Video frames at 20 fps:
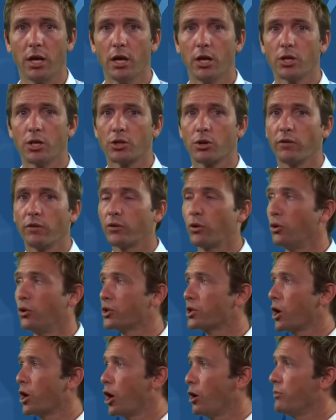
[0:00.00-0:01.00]
So of course,
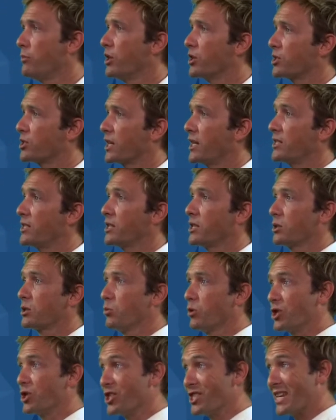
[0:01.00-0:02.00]
homeostasis,
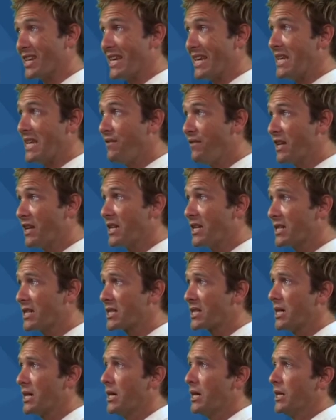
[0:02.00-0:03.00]
which is evenness,
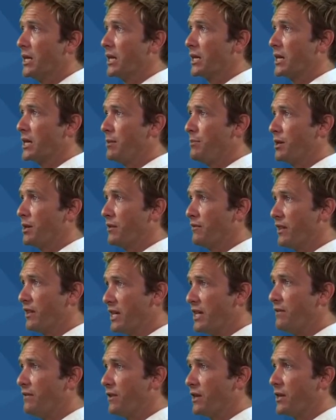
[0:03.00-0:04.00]
the keeping of
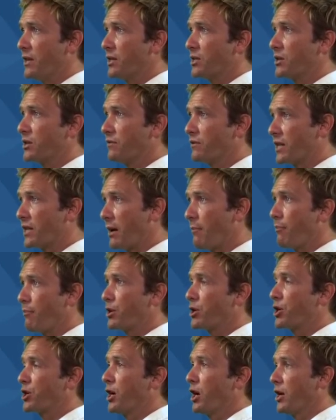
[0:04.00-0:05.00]
evenness of
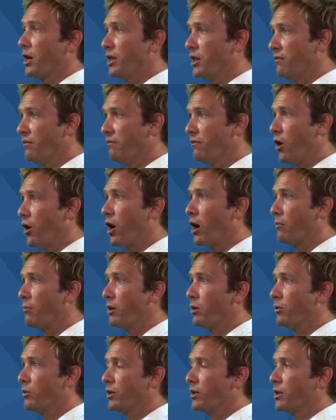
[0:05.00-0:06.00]
temperature and the environment
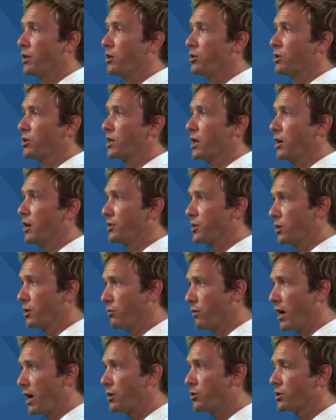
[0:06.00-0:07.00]
within your cells and
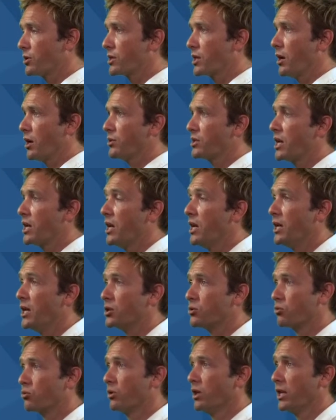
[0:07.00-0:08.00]
around your cells is
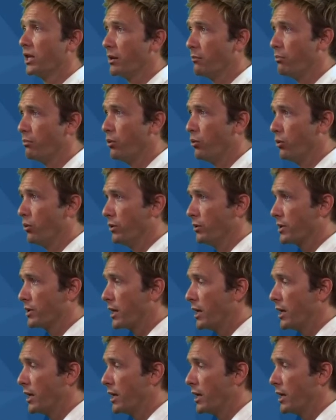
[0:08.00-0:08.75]
really important.